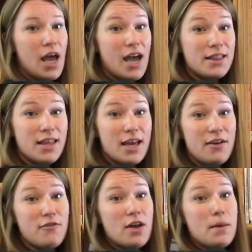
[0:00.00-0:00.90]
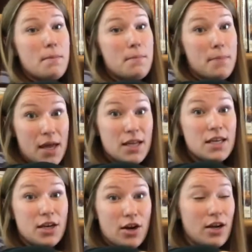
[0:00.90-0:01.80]
And they have been
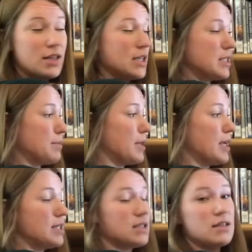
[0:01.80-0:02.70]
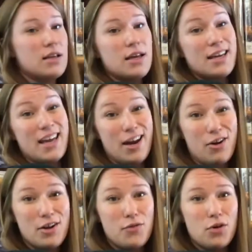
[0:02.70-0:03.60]
here in this place,
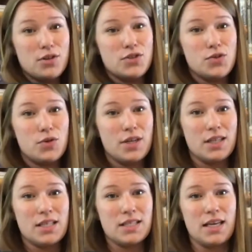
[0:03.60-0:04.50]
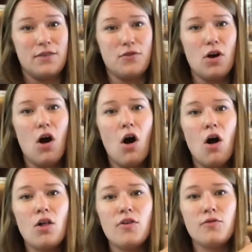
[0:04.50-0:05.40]
caring for and stewarding this land for
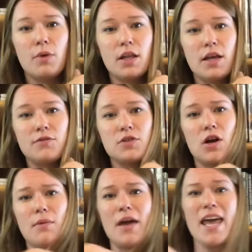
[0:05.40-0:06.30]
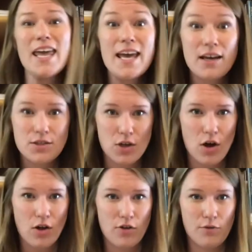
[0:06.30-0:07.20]
all of my left arm and
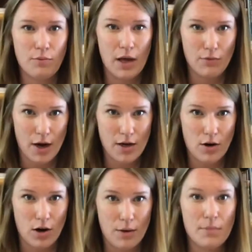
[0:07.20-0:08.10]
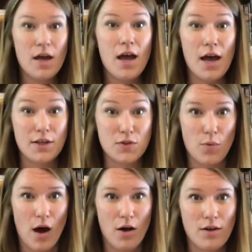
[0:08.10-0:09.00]
all of my right arm as
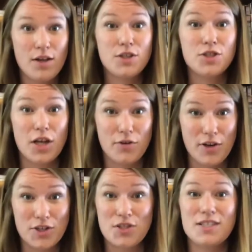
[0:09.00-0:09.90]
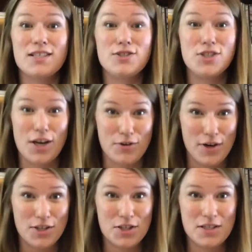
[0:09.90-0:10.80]
well. Generations and
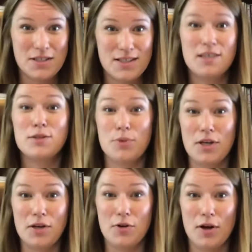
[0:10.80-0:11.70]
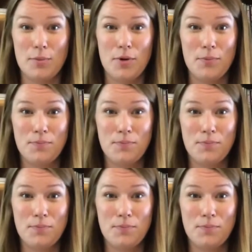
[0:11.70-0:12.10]
generations. It's pretty incredible.